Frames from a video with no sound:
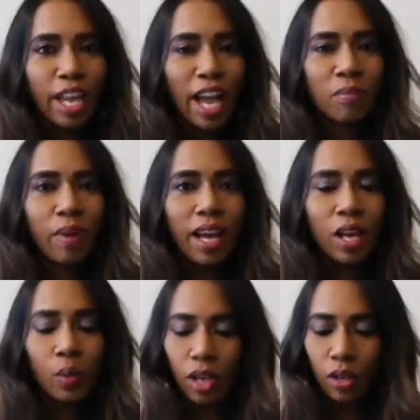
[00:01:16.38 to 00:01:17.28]

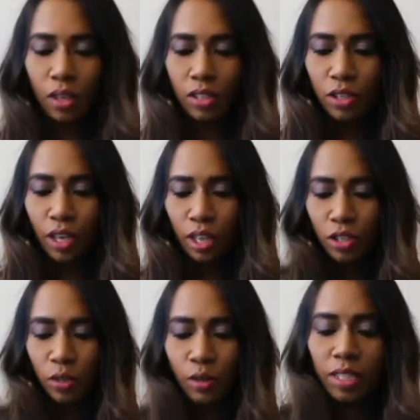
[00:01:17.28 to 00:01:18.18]
handbag we are going to look
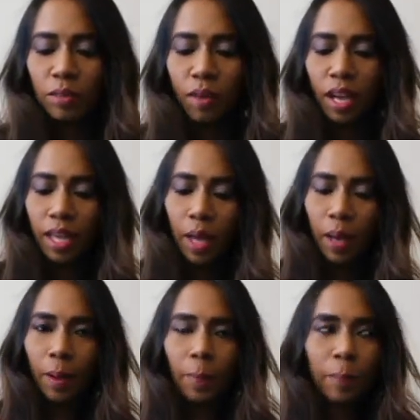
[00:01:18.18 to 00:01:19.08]
into is
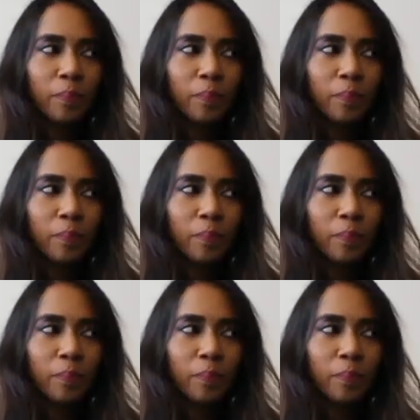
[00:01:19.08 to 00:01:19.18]
my